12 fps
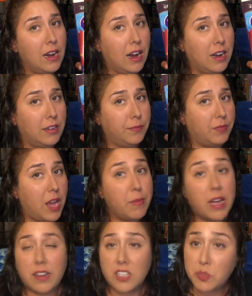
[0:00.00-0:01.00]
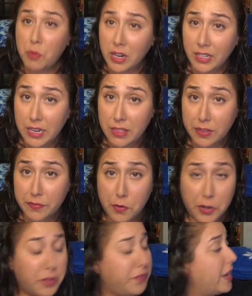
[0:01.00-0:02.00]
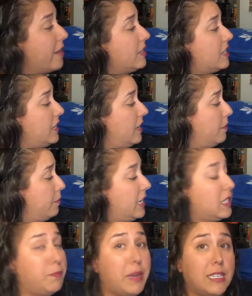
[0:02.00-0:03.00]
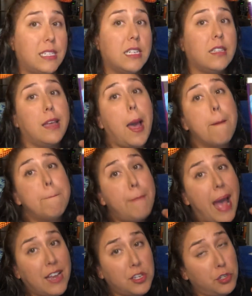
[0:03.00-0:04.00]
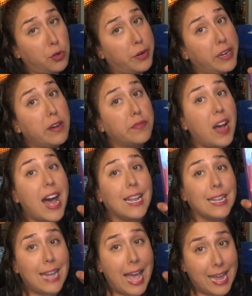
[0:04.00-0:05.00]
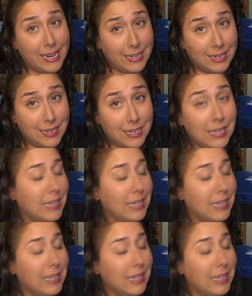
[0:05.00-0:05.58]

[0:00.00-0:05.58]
I'm not going to spoil anything for you if you haven't seen it, but it's basically a backstory of Aladdin,